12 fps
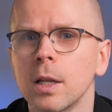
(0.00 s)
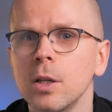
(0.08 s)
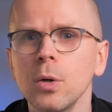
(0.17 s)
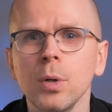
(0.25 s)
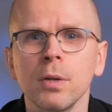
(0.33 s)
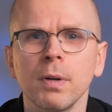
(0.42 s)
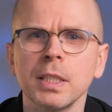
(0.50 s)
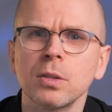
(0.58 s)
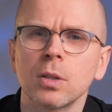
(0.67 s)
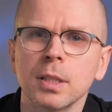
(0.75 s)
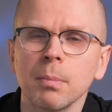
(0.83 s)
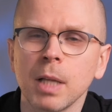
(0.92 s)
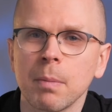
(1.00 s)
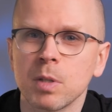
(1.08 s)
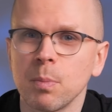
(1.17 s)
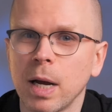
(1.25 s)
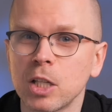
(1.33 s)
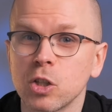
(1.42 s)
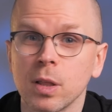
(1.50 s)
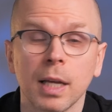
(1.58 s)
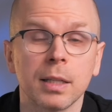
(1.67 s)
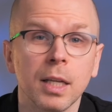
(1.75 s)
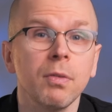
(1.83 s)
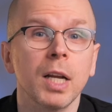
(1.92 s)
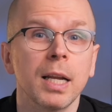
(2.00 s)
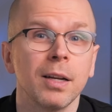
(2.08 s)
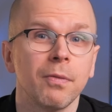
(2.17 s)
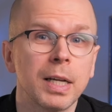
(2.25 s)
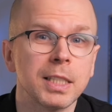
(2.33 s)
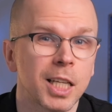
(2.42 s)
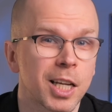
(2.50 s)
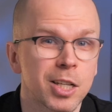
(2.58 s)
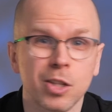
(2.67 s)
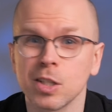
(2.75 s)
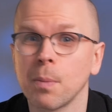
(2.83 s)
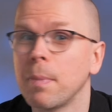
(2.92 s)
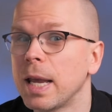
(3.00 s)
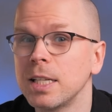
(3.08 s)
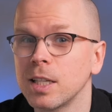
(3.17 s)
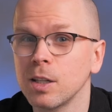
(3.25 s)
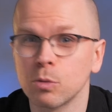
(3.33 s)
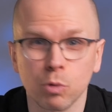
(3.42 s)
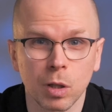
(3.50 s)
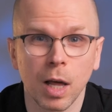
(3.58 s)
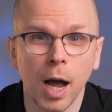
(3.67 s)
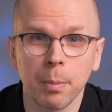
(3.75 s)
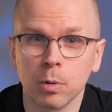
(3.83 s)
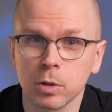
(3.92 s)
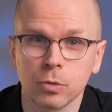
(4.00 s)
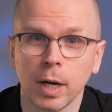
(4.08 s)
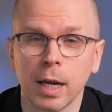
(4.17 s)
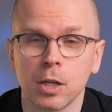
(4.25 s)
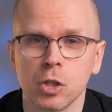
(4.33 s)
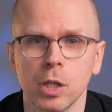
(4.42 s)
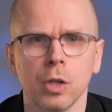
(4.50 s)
New investors sometimes imagine that dividend investing is this amazing, reliable strategy.